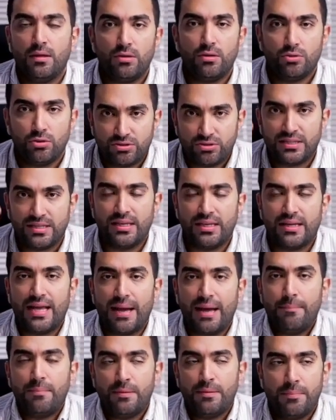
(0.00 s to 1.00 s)
You see, it
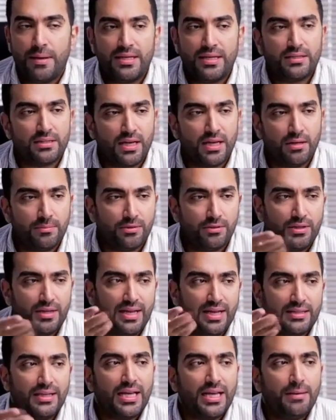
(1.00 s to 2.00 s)
happened many times.
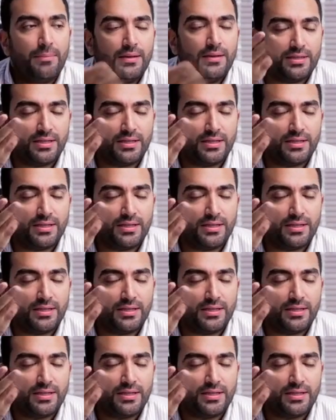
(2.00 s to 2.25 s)
I came and